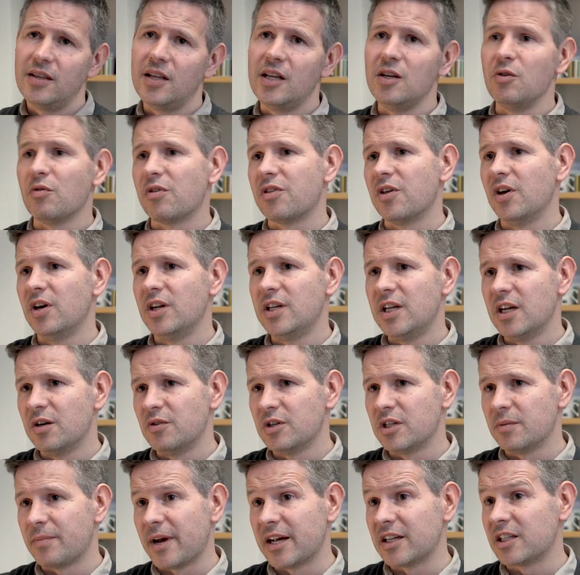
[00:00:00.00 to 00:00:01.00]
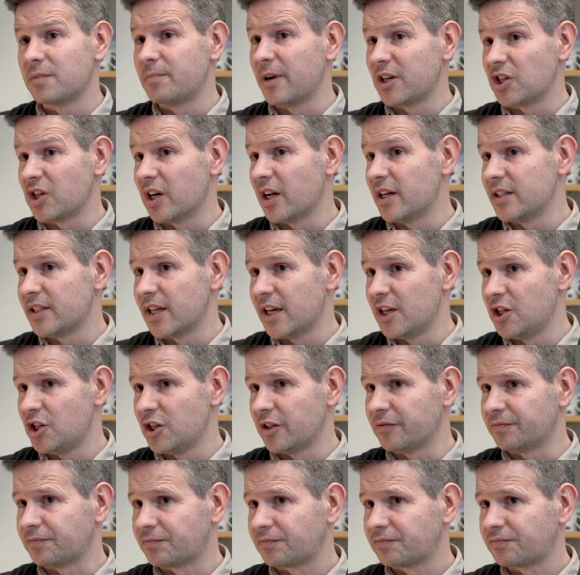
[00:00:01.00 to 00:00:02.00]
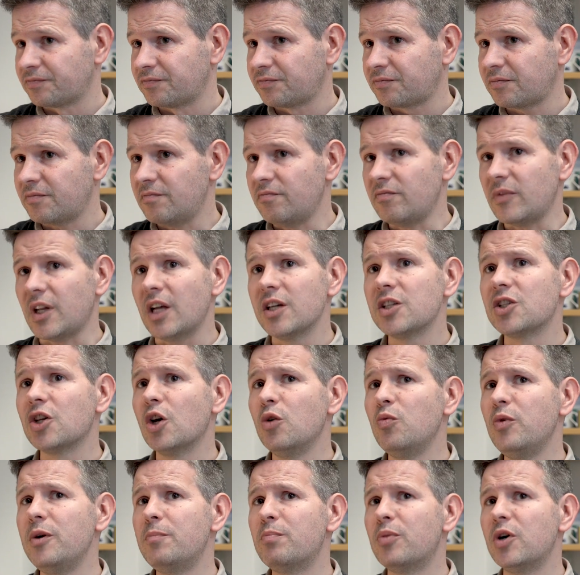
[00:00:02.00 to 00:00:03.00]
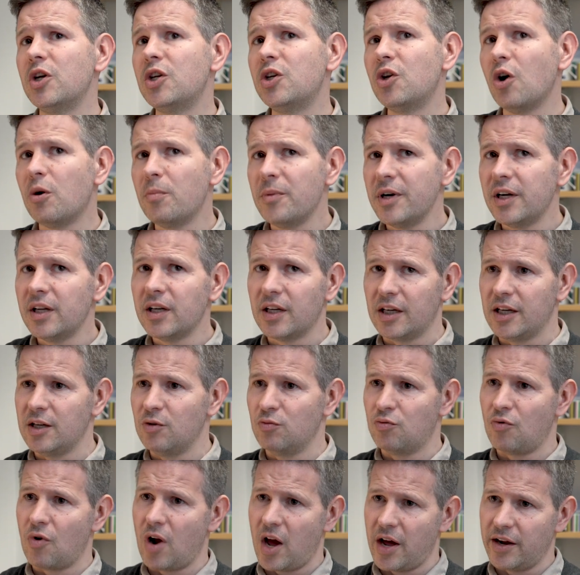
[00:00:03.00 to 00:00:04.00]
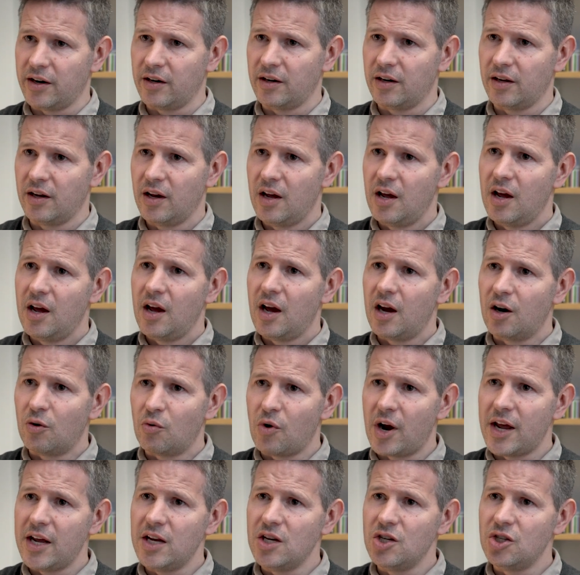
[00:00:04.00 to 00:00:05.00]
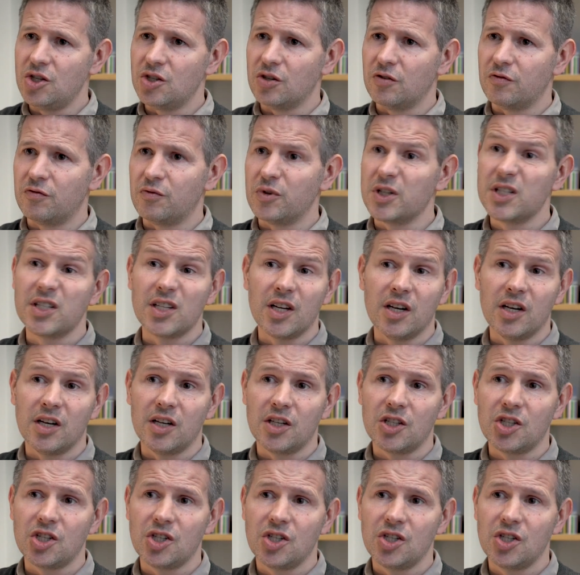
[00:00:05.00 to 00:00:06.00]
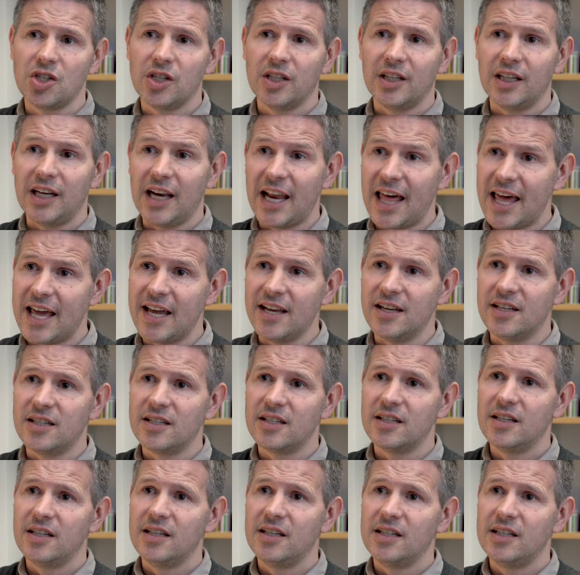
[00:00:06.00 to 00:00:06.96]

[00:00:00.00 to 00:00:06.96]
then your third year is about specialization. So we predominantly run a range of research-led